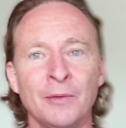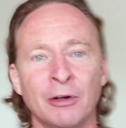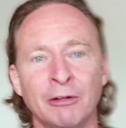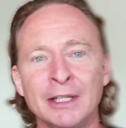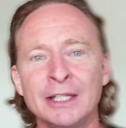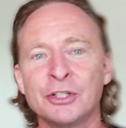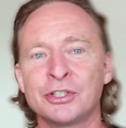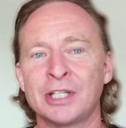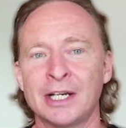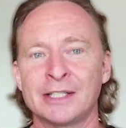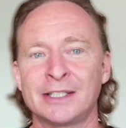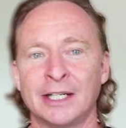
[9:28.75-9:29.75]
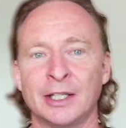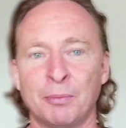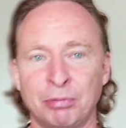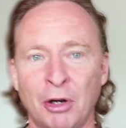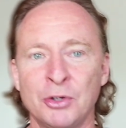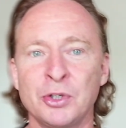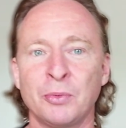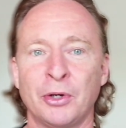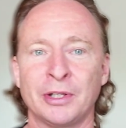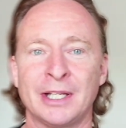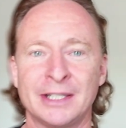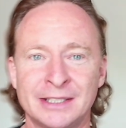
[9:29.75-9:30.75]
or even just understanding the project
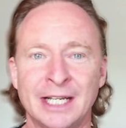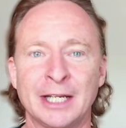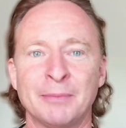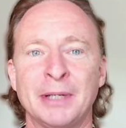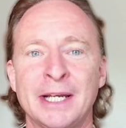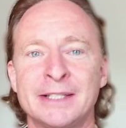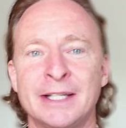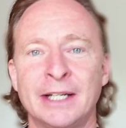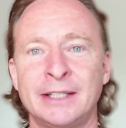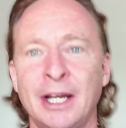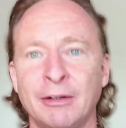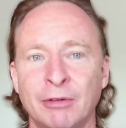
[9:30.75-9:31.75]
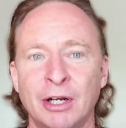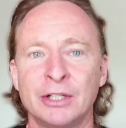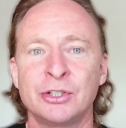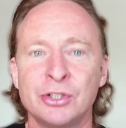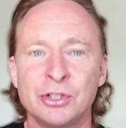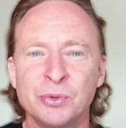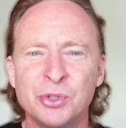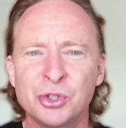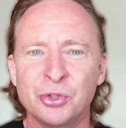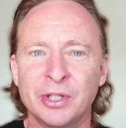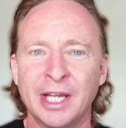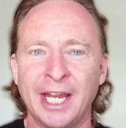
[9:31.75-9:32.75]
work that's taken place that day, right? Just to
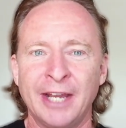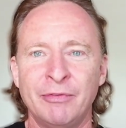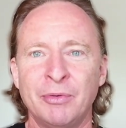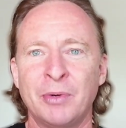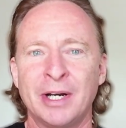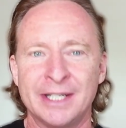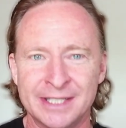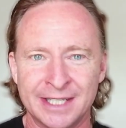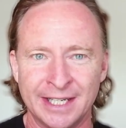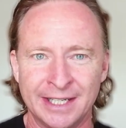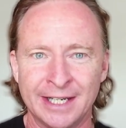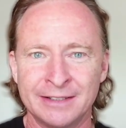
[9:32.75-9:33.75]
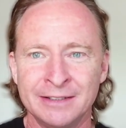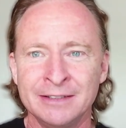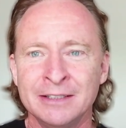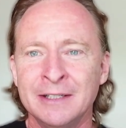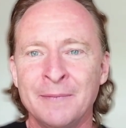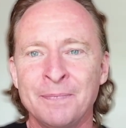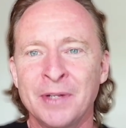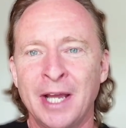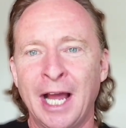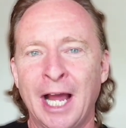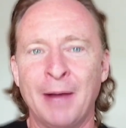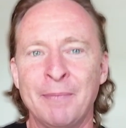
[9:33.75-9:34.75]
ensure that everyone is connected
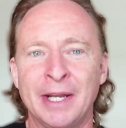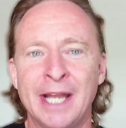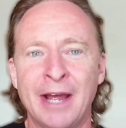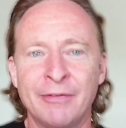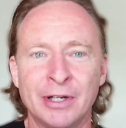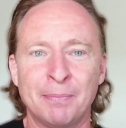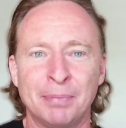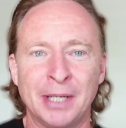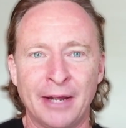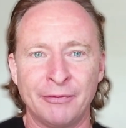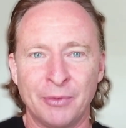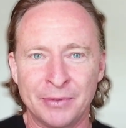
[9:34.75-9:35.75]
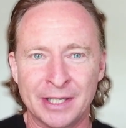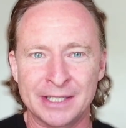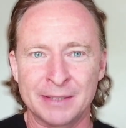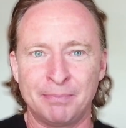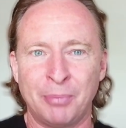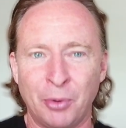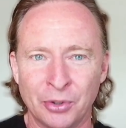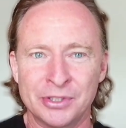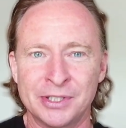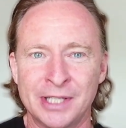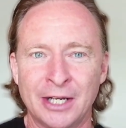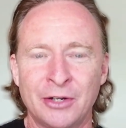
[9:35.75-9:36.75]
and having a platform that
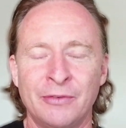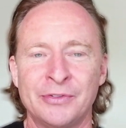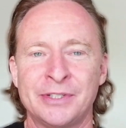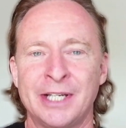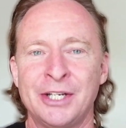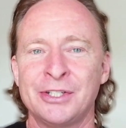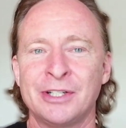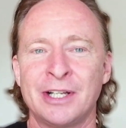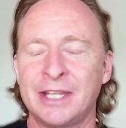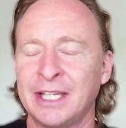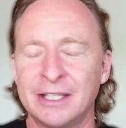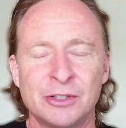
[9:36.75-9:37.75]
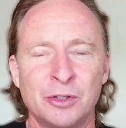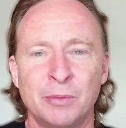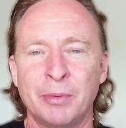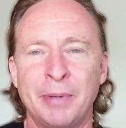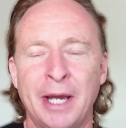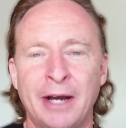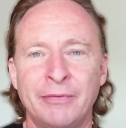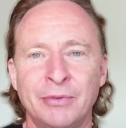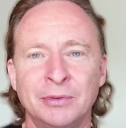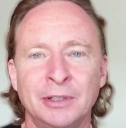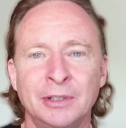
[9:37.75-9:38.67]
supports that conversation, I think is super powerful.